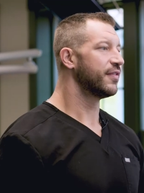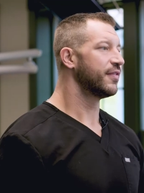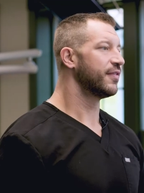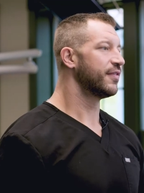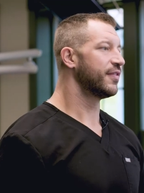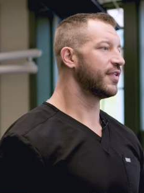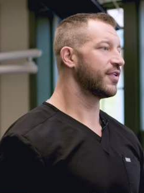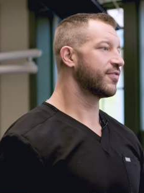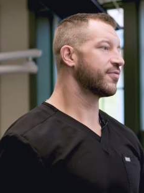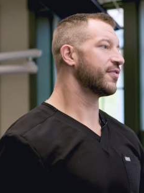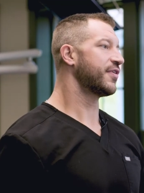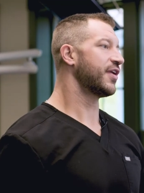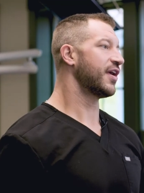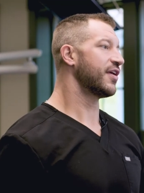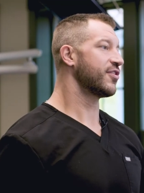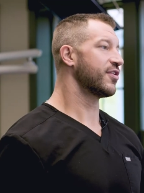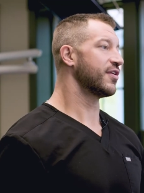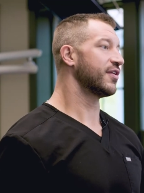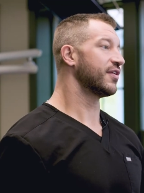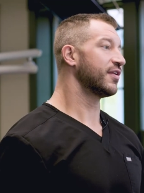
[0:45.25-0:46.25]
This
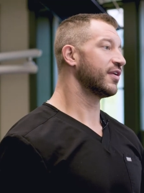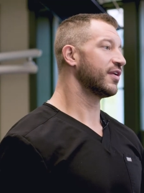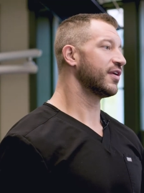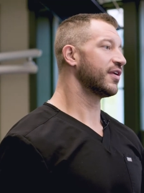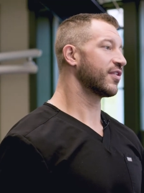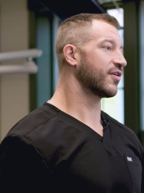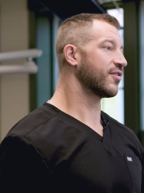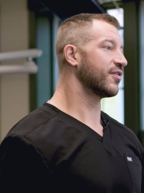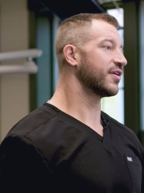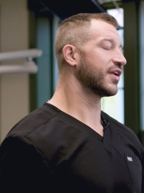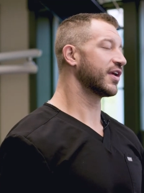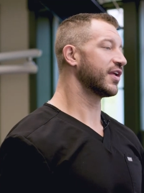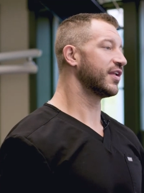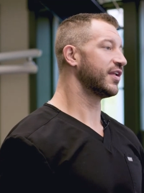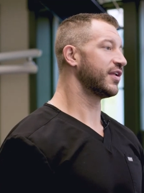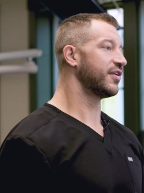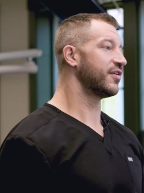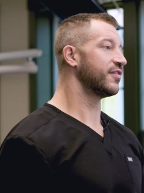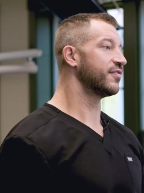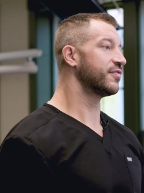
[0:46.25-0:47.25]
rotation is going to
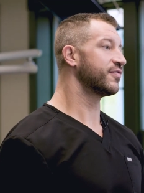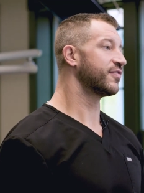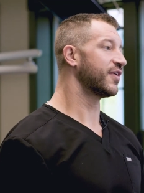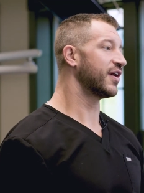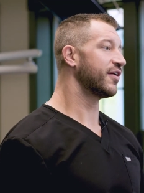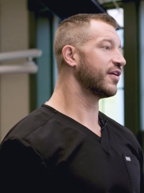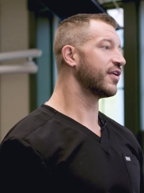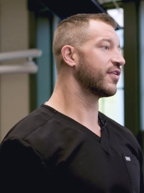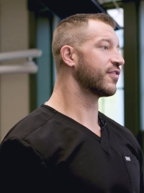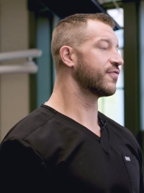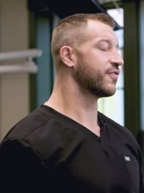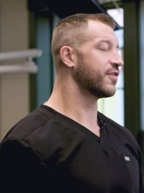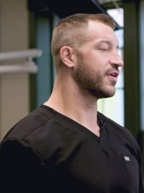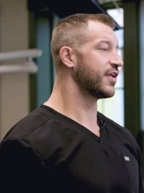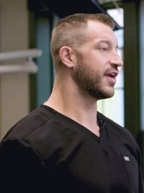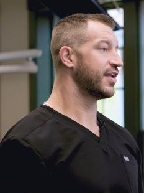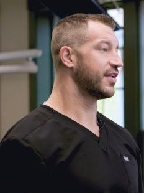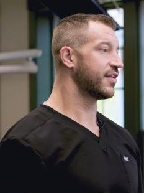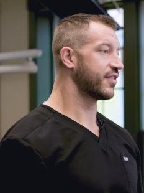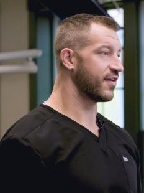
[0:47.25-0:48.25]
continue for at least
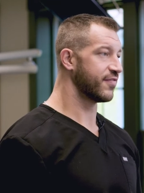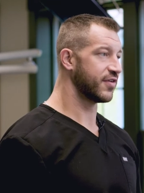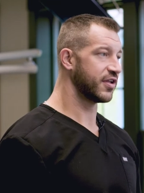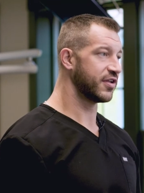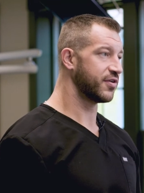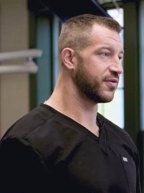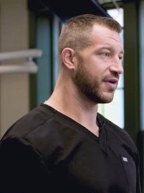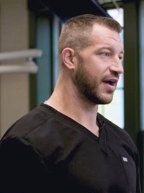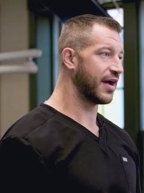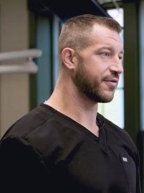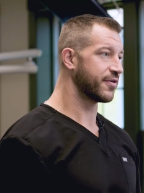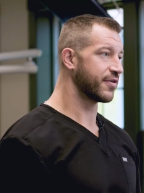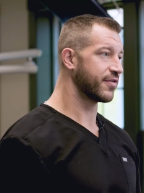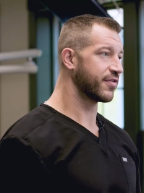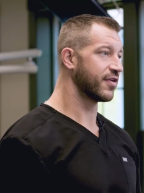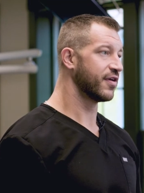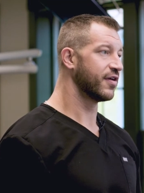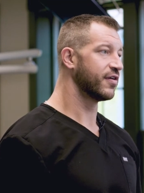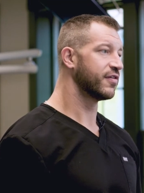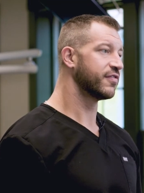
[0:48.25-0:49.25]
48 to 72
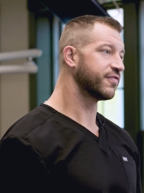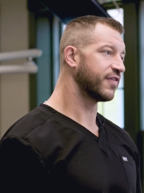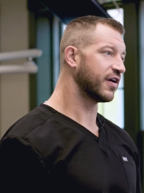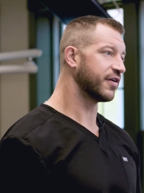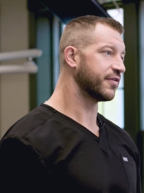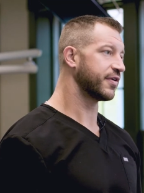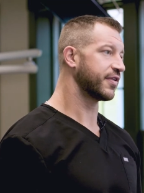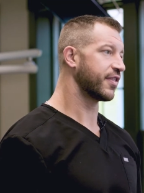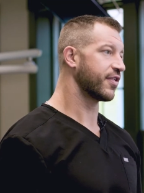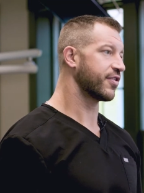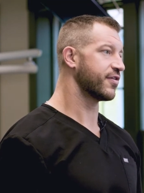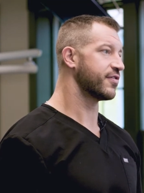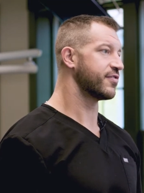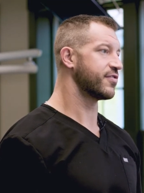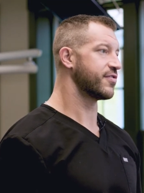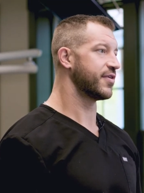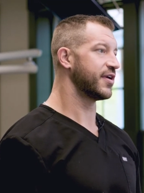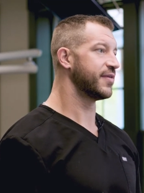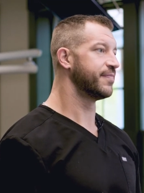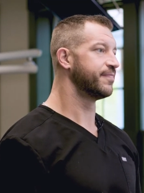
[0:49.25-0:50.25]
hours following the
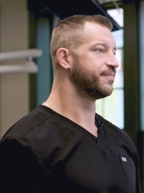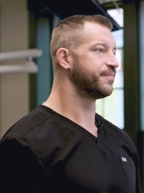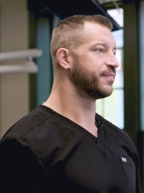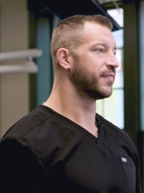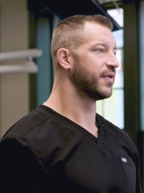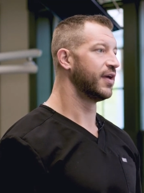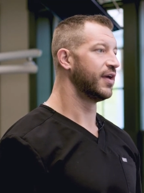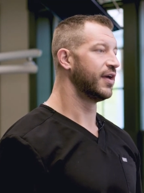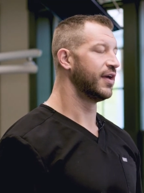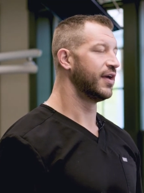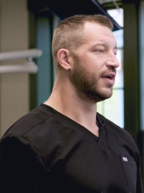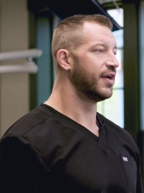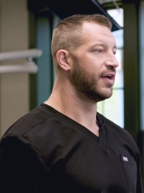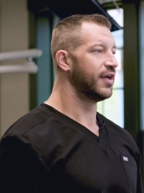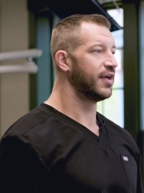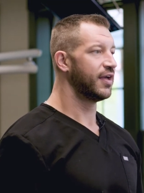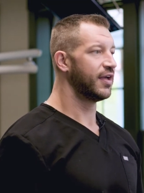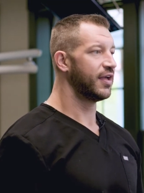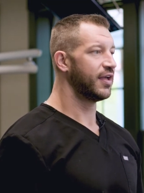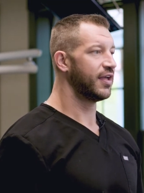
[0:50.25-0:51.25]
surgery.
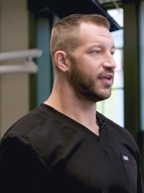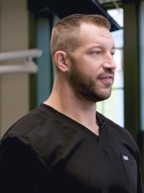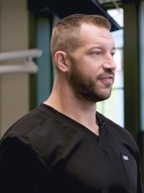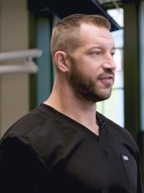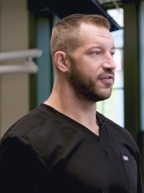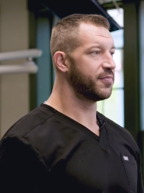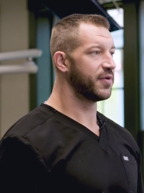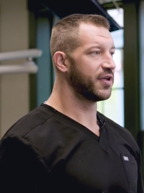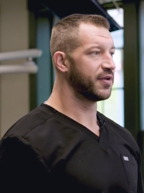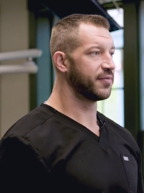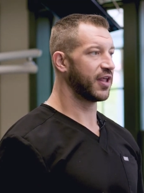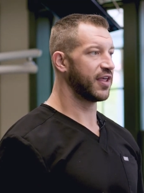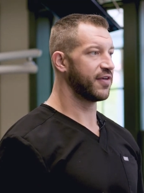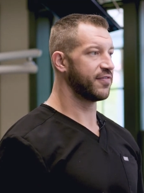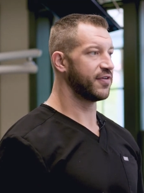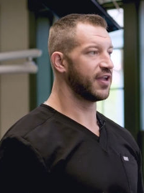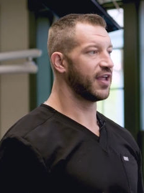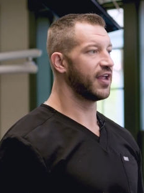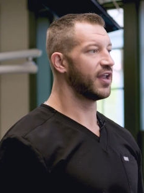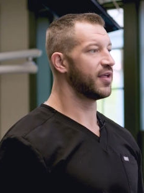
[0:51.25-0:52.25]
If you've been
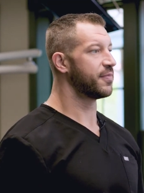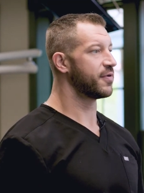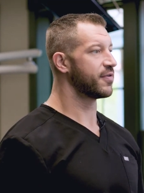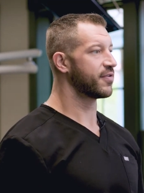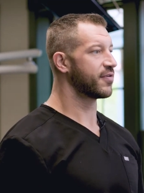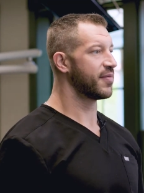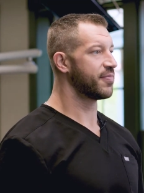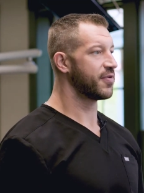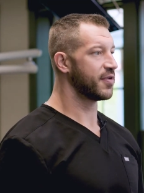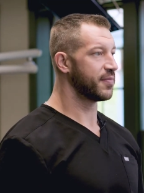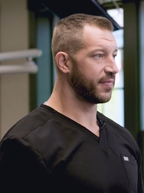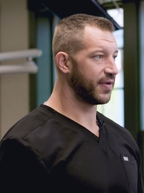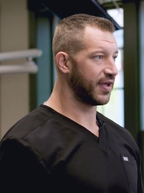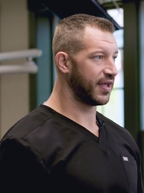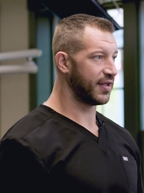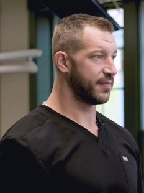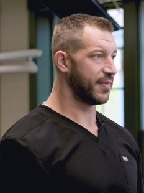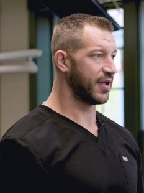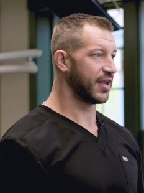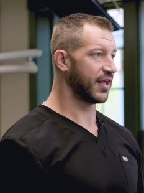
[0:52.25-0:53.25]
given any prescription
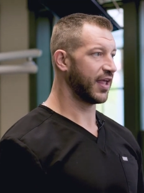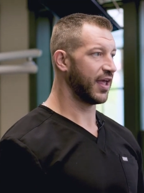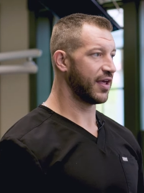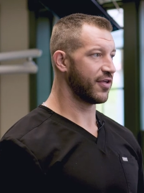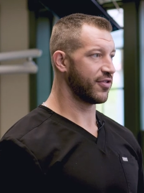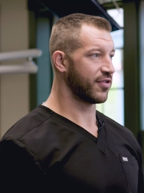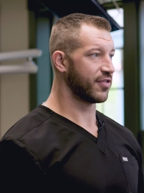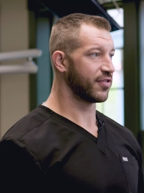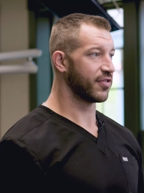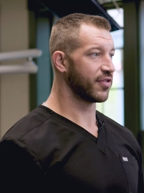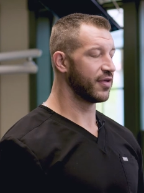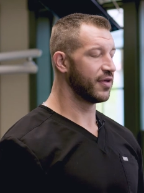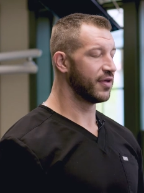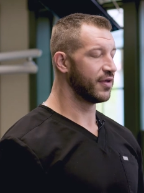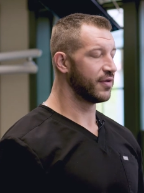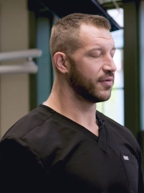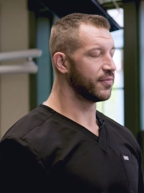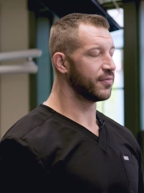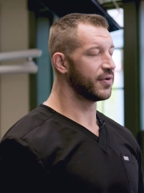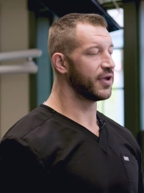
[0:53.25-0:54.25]
pain medications,
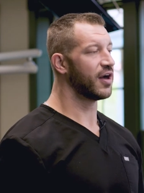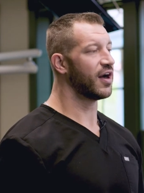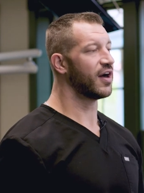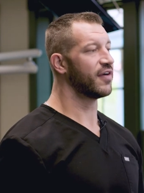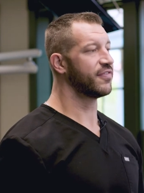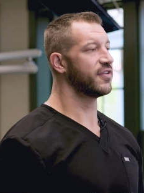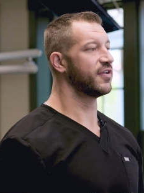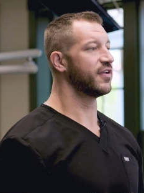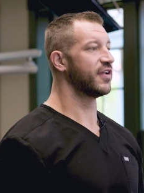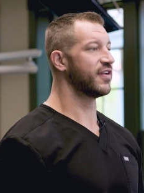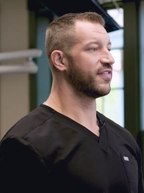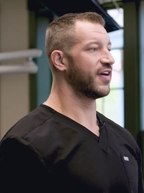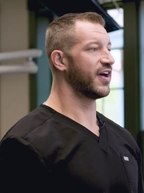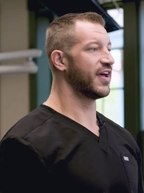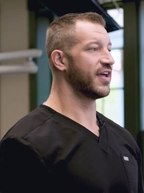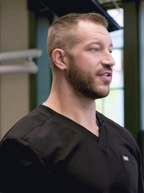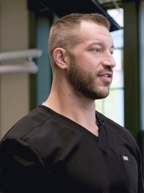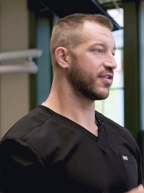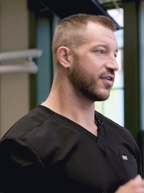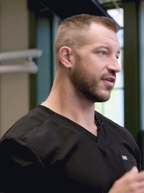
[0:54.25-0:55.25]
we often
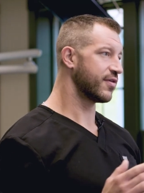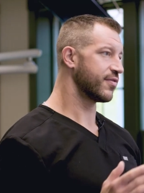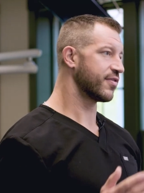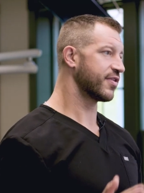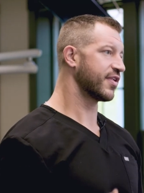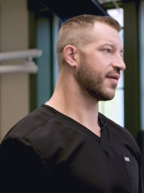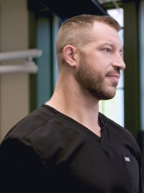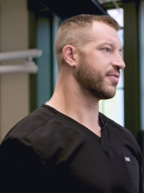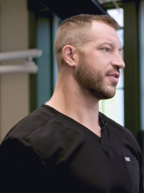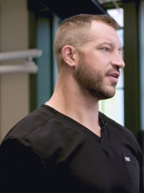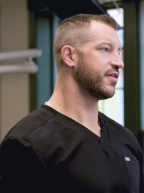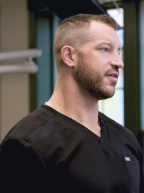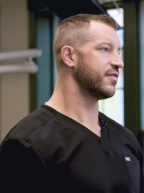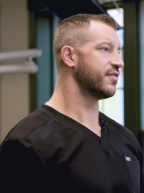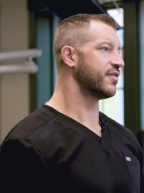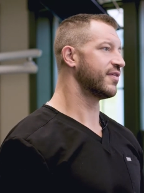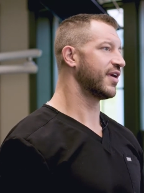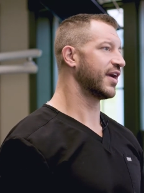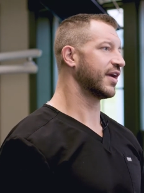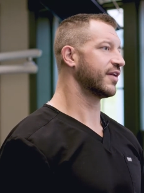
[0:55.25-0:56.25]
advise you substitute
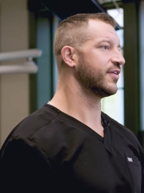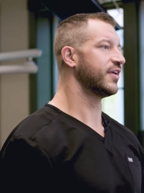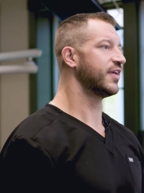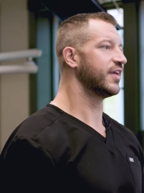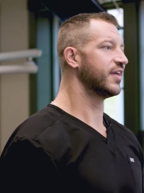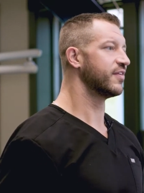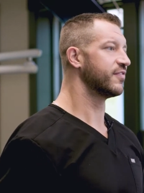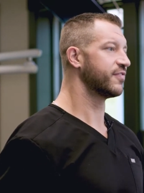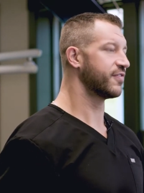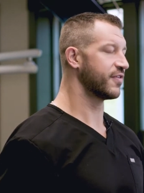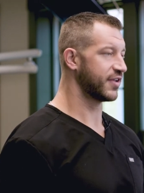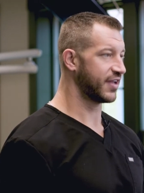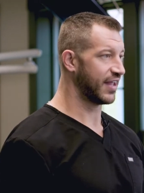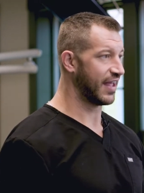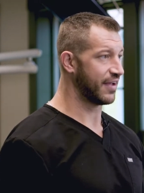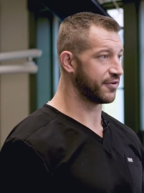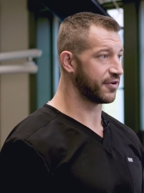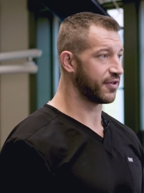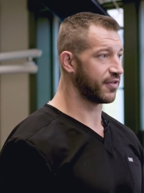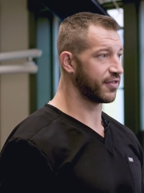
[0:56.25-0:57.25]
directly in for the
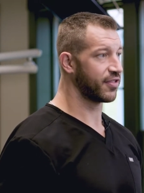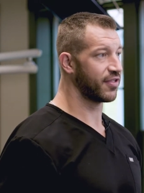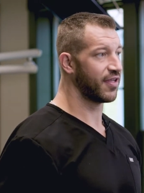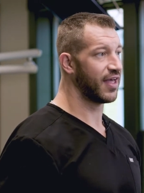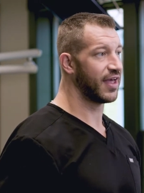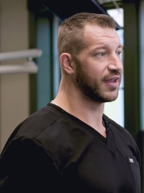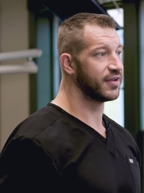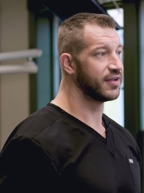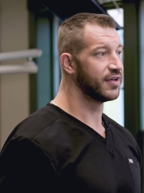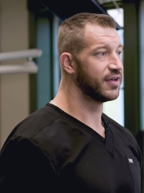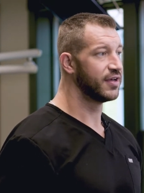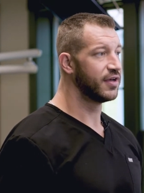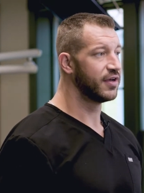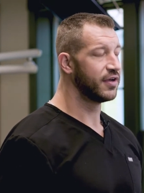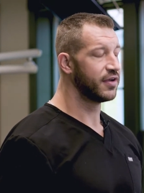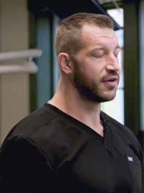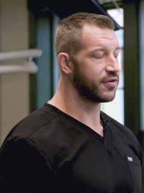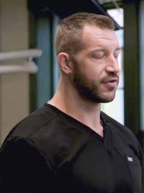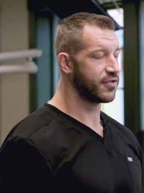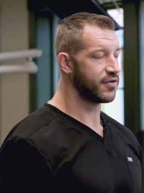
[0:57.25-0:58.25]
Tylenol slot.
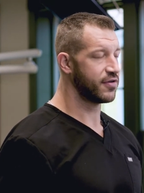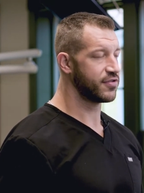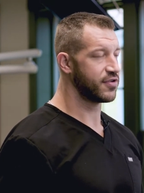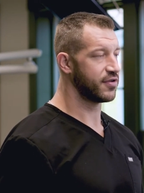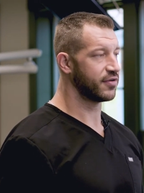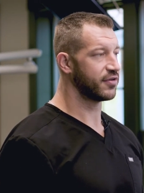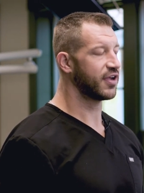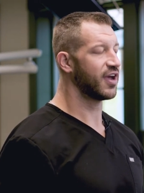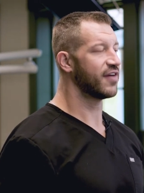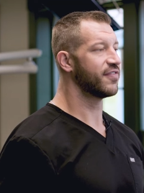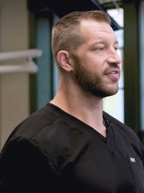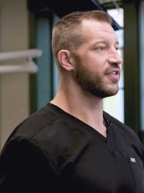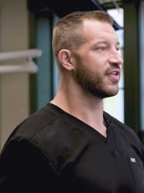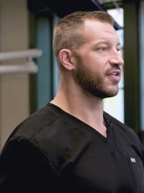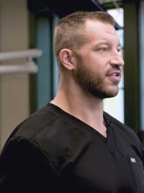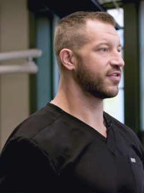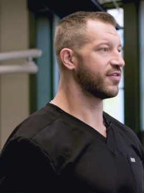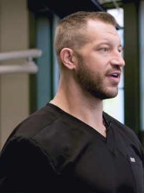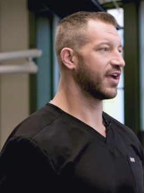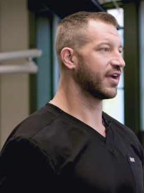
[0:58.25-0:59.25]
Your surgeon will cover
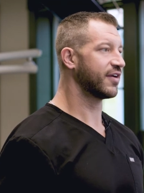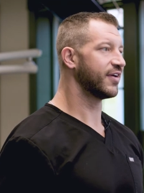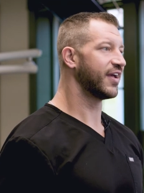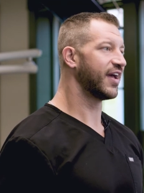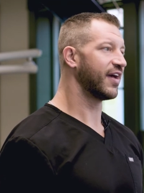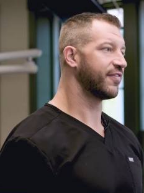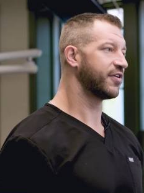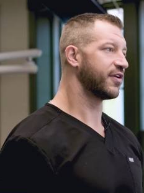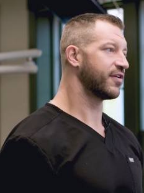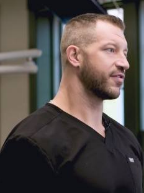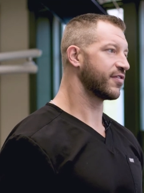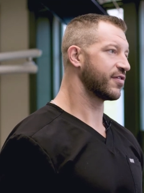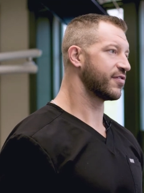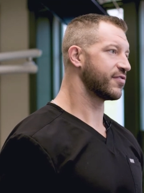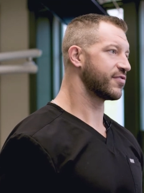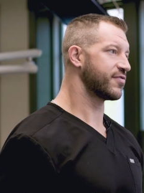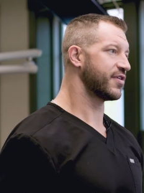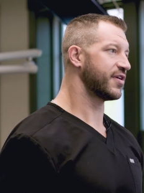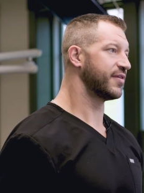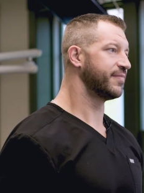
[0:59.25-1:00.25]
this directly after your
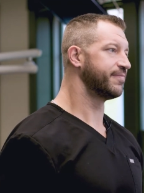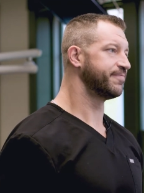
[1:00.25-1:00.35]
surgery.